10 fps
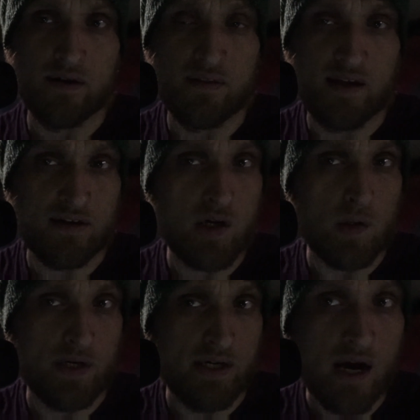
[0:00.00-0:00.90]
They had
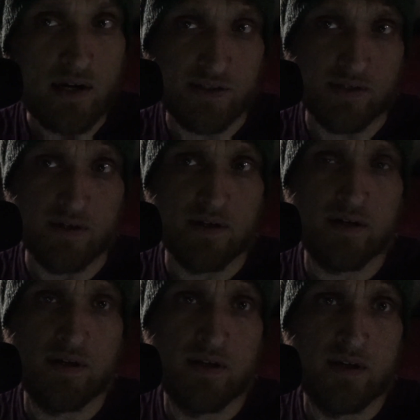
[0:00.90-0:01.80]
called a doctor
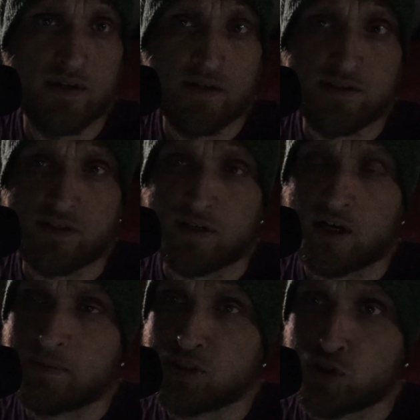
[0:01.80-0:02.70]
to
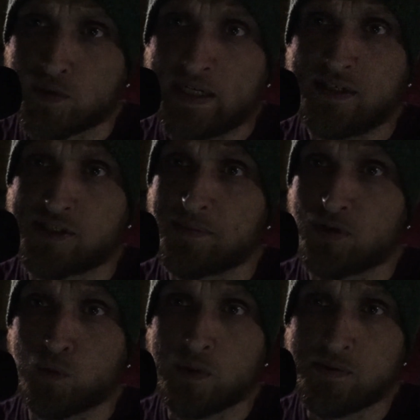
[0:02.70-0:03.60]
come and treat some of
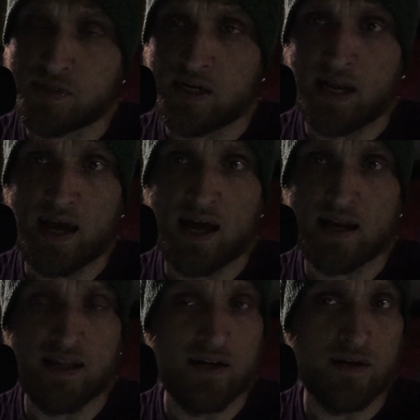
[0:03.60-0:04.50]
the wounds that he
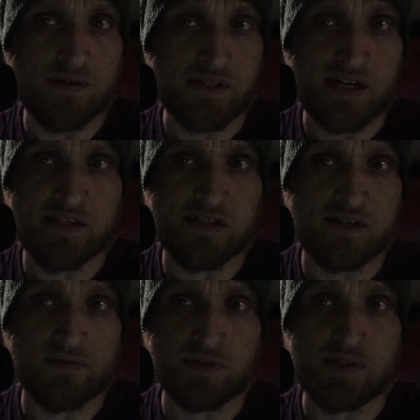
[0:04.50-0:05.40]
had. They noticed he had
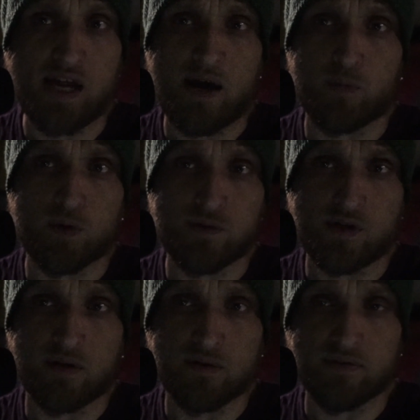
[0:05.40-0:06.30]
several stab wounds
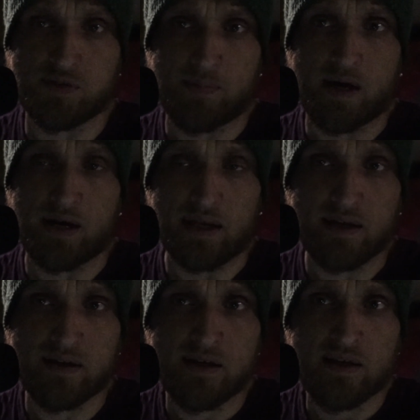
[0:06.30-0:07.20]
all over his body,
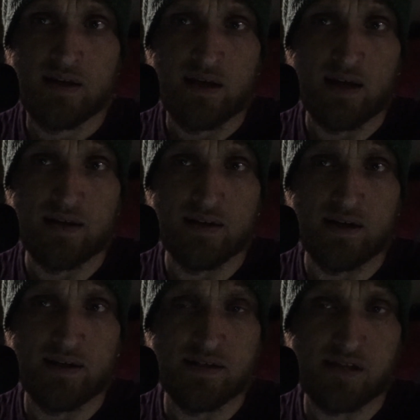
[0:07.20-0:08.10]
and
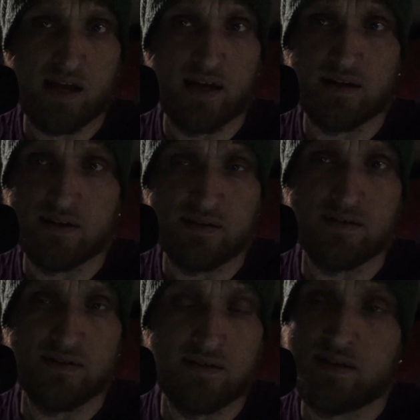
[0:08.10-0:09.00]
his head,
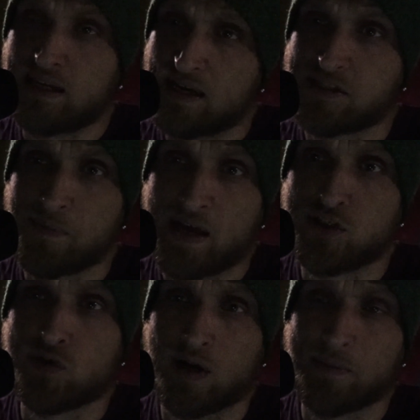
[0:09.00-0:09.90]
he had some head
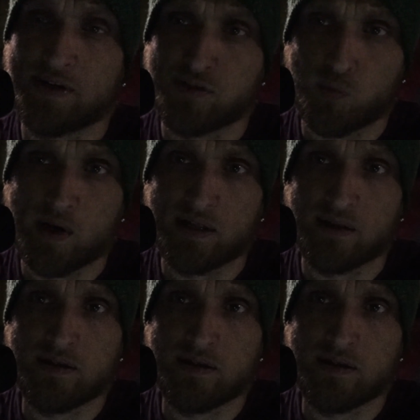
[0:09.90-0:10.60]
trauma as well.